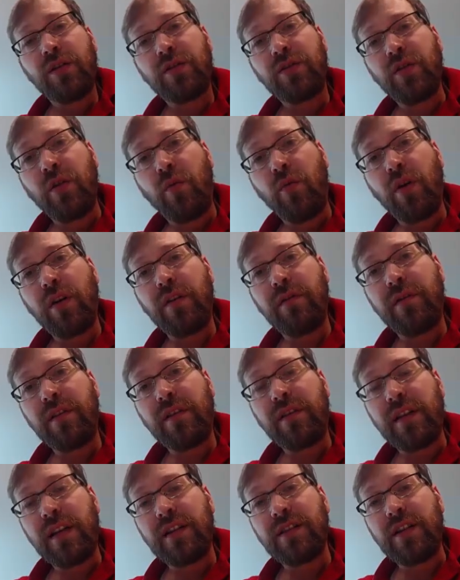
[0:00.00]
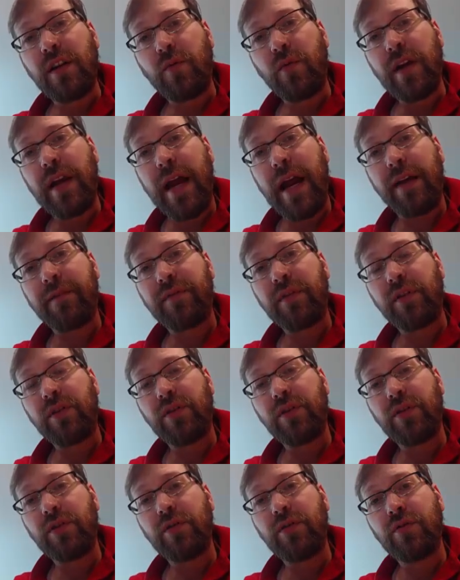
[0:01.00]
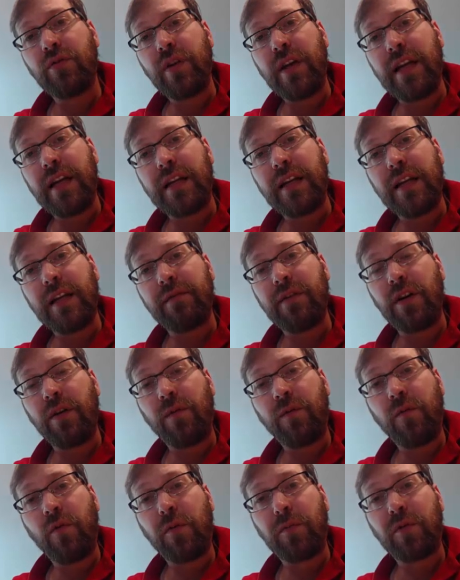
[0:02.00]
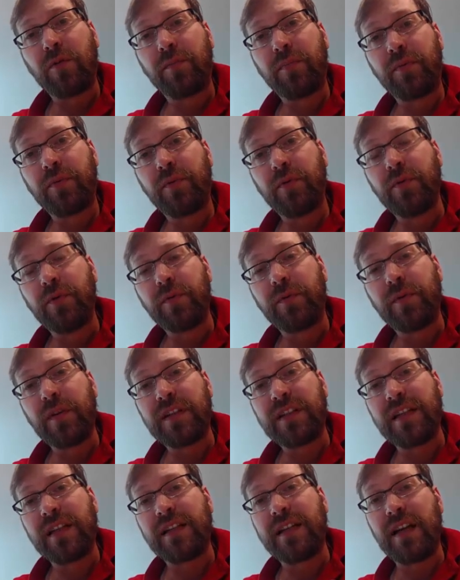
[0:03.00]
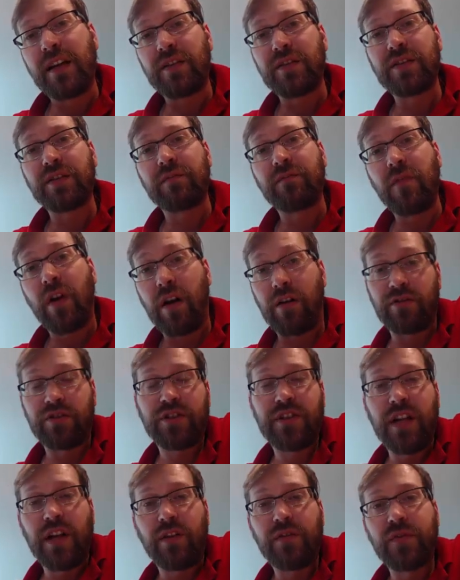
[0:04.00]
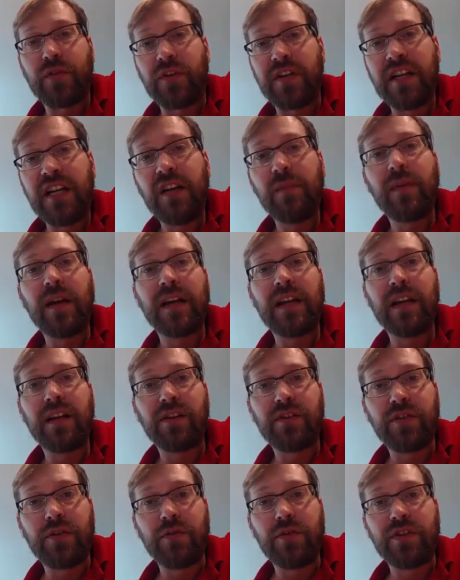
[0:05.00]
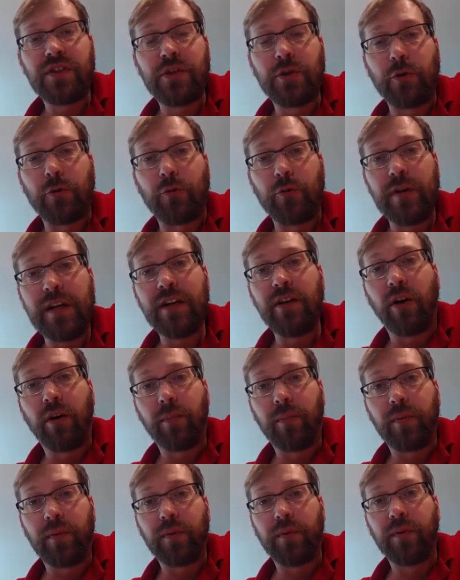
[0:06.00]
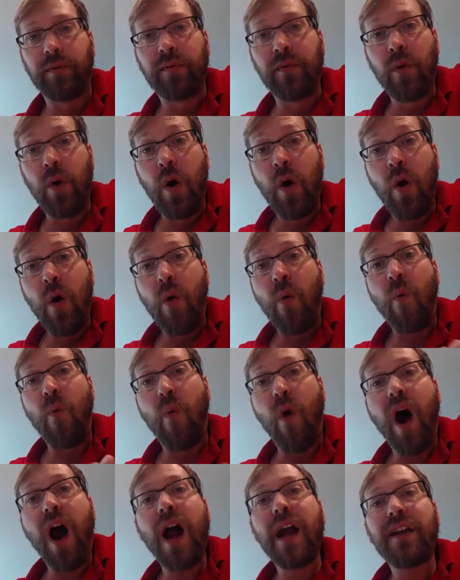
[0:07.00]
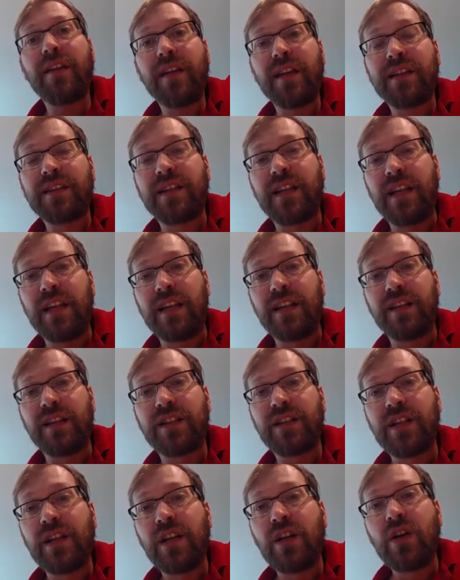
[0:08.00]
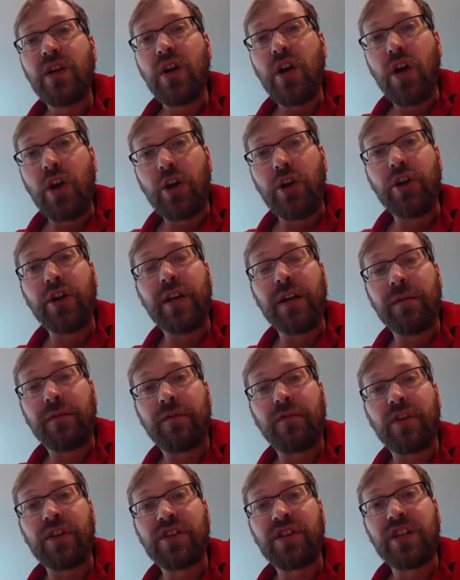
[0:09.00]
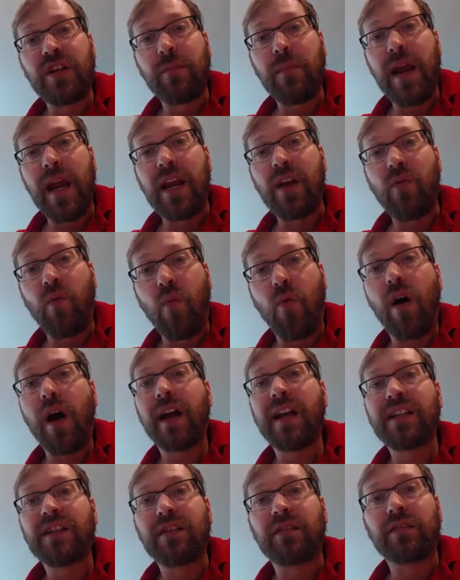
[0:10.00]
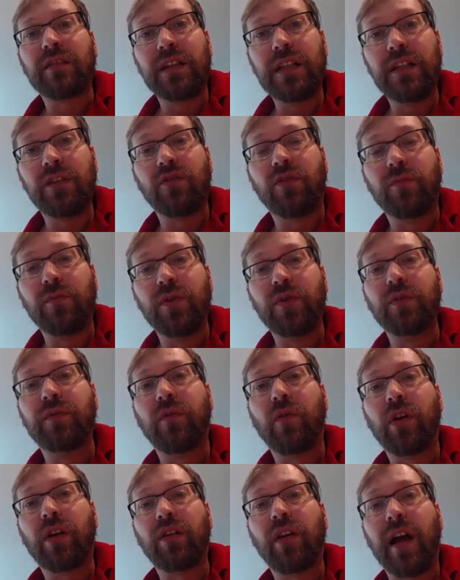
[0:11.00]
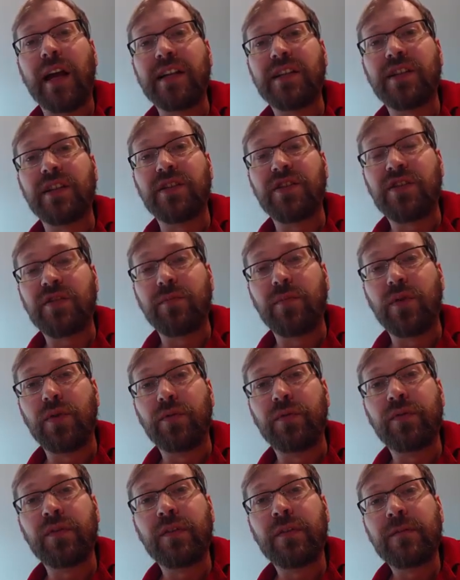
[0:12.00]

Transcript: So one of the things that we have to do in giving a formal proof is to tell ourselves or anybody else who is to read our proof why this is a good inference to make, why it's a legal move or a licensed move.